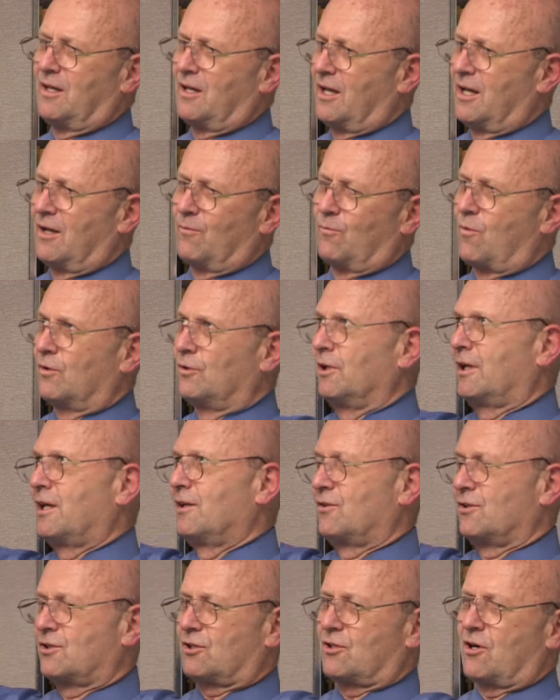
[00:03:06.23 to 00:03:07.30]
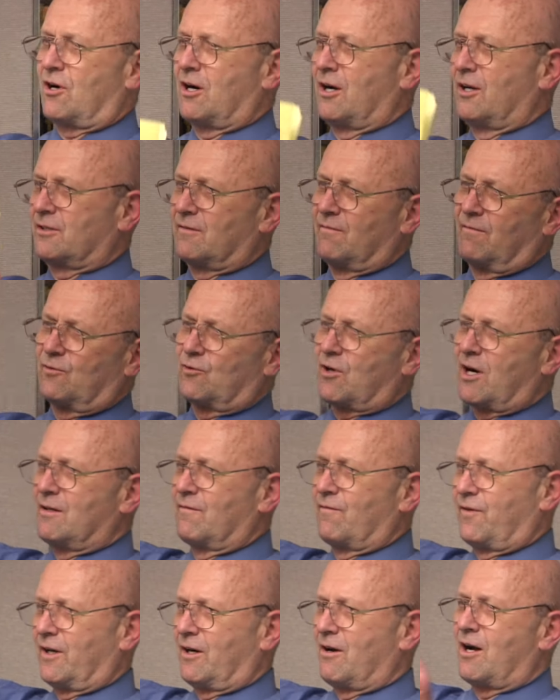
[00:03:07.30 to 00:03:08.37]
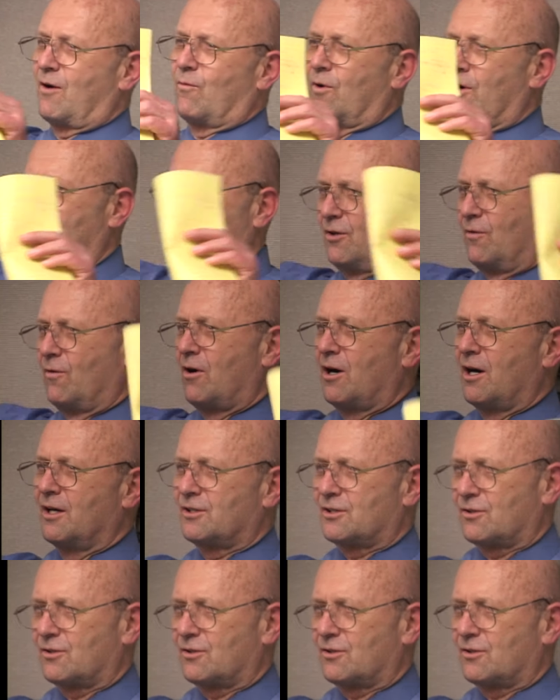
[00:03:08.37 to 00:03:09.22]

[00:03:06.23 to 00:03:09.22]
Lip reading: and looking at the stars and trying to figure out where you are.